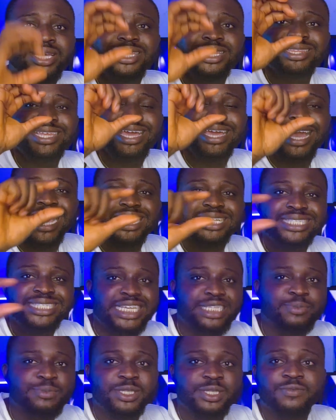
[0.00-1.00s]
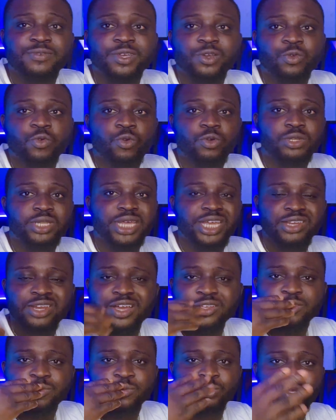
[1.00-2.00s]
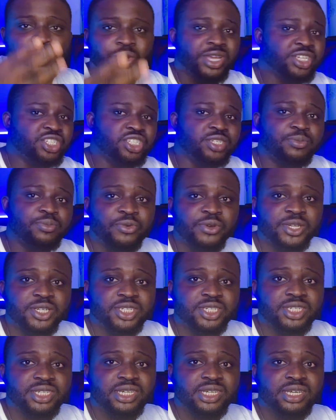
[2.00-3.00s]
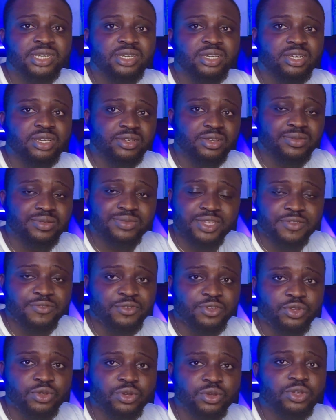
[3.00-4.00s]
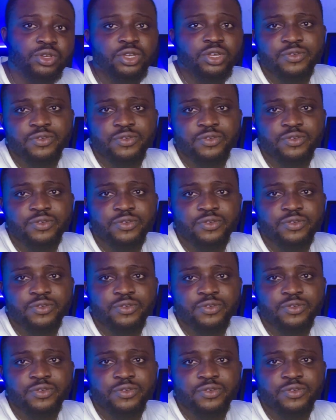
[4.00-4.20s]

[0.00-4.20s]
the exact specific word, and you don't have to be talking gibberish in the video.